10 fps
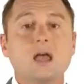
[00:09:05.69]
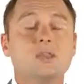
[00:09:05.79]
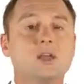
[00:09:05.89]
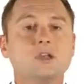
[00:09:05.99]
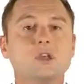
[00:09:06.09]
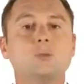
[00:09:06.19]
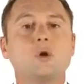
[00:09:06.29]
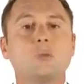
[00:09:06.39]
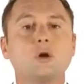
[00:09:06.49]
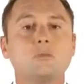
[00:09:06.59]
Then at the
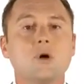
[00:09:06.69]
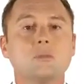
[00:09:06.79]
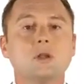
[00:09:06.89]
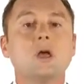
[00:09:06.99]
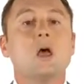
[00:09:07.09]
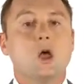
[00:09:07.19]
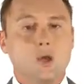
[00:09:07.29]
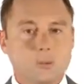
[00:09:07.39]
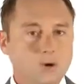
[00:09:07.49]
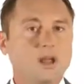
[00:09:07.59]
appropriate moment,
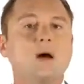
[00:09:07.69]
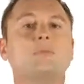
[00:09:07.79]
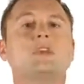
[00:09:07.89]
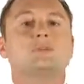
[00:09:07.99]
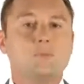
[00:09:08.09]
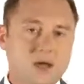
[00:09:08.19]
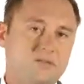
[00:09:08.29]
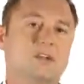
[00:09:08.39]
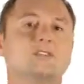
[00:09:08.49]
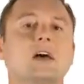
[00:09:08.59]
bring up these benefits,